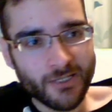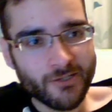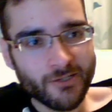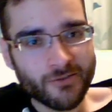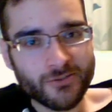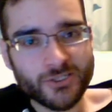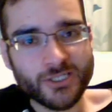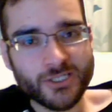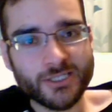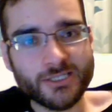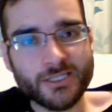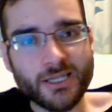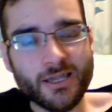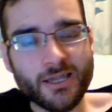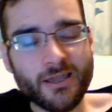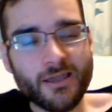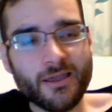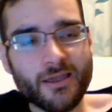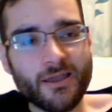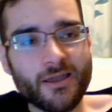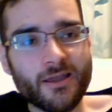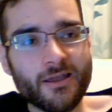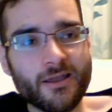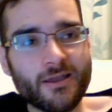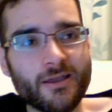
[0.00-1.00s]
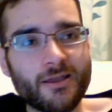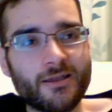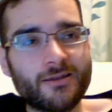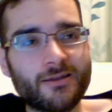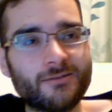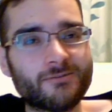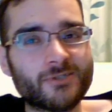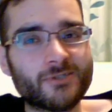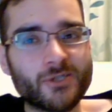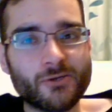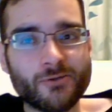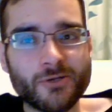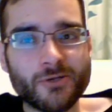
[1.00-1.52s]
She's
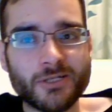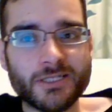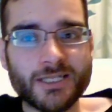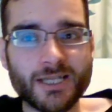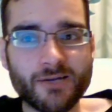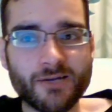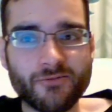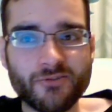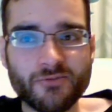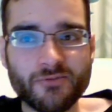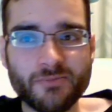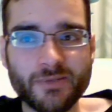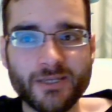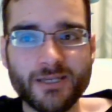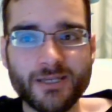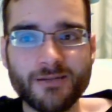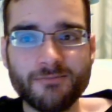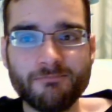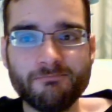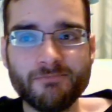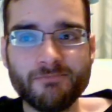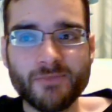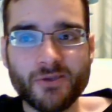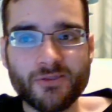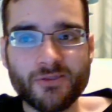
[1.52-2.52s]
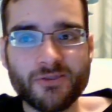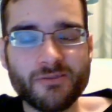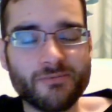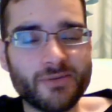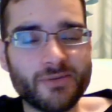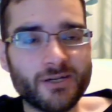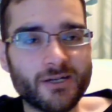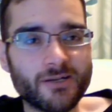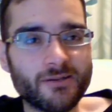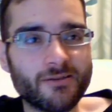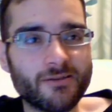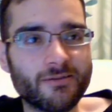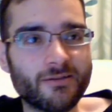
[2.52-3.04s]
shown herself to be nothing
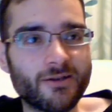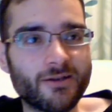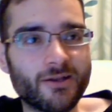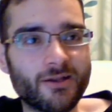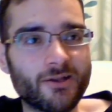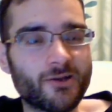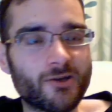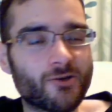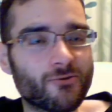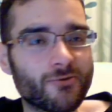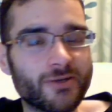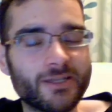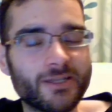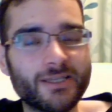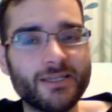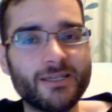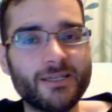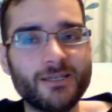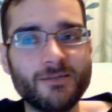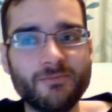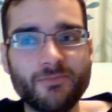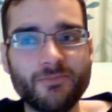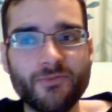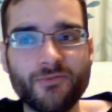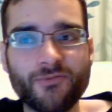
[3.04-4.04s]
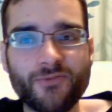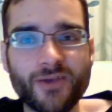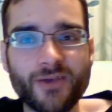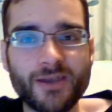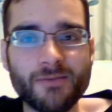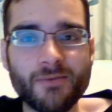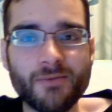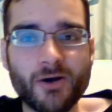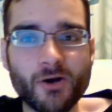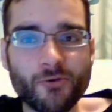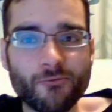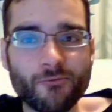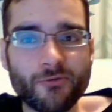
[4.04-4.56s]
but a greedy,
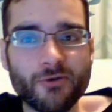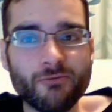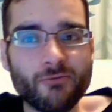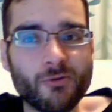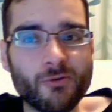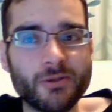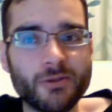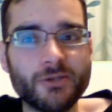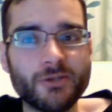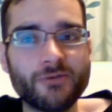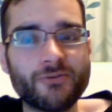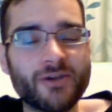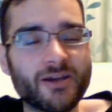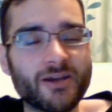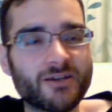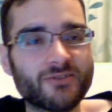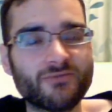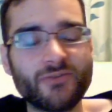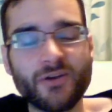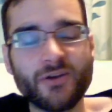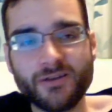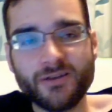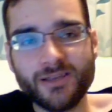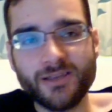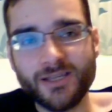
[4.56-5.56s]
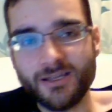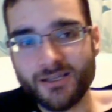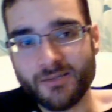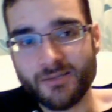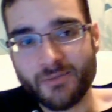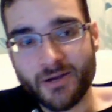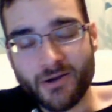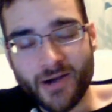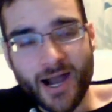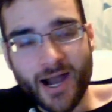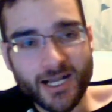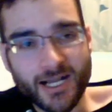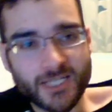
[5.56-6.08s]
fame-hungry woman who cares very little
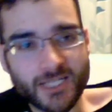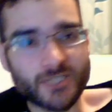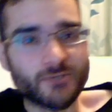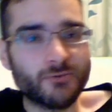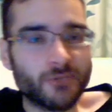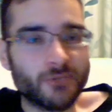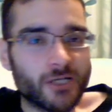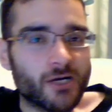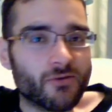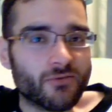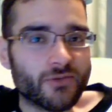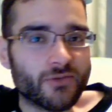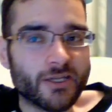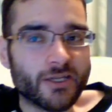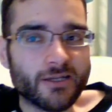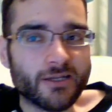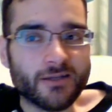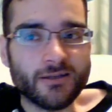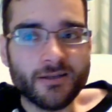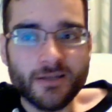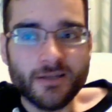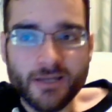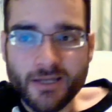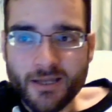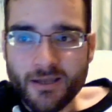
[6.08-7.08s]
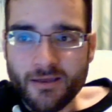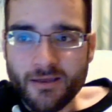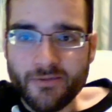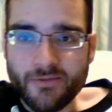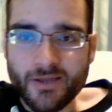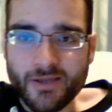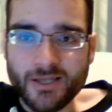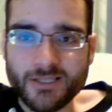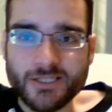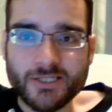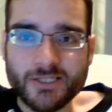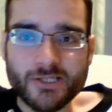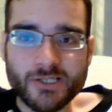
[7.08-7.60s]
about actual governing
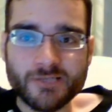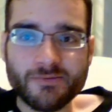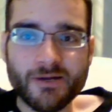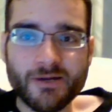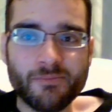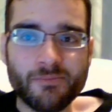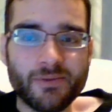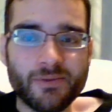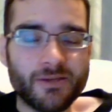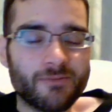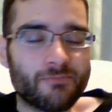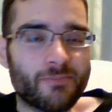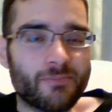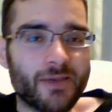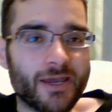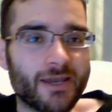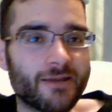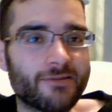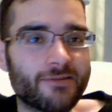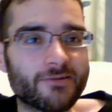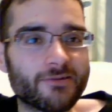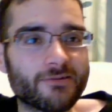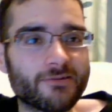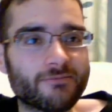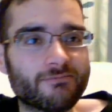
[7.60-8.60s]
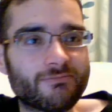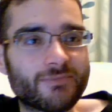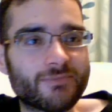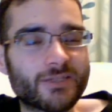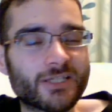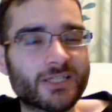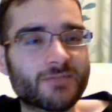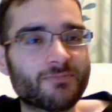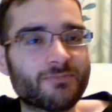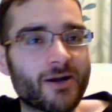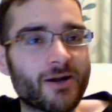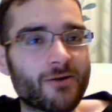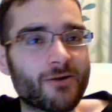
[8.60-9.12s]
than she does about being paid to
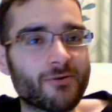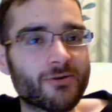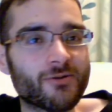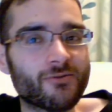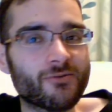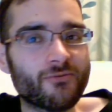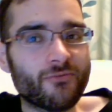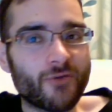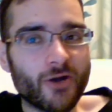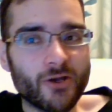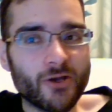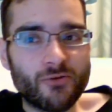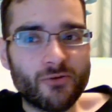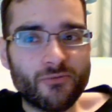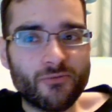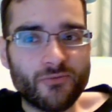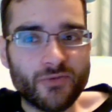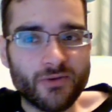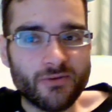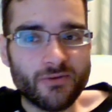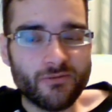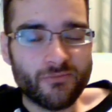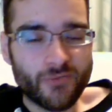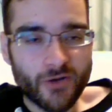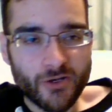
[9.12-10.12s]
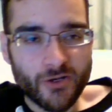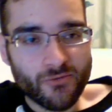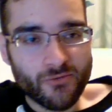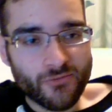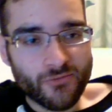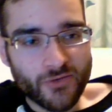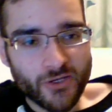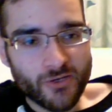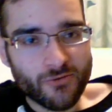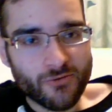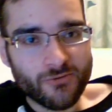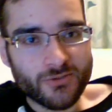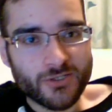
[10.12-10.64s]
spout her vile
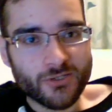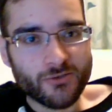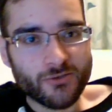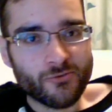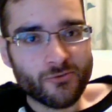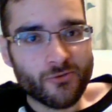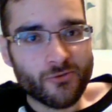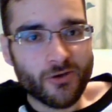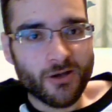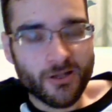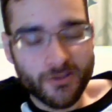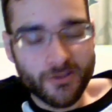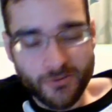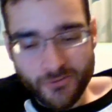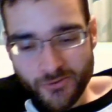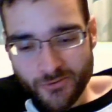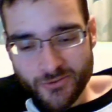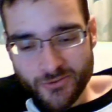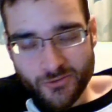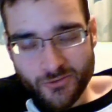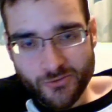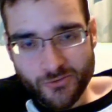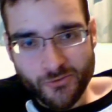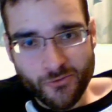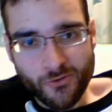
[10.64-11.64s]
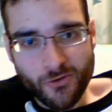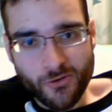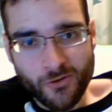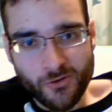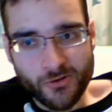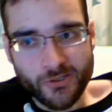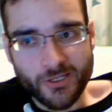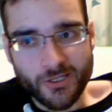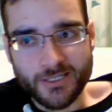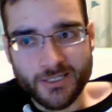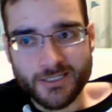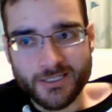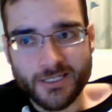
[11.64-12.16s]
views on a news
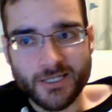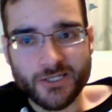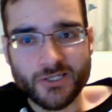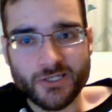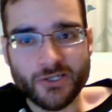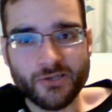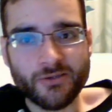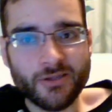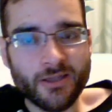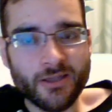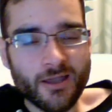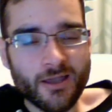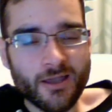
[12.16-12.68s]
organisation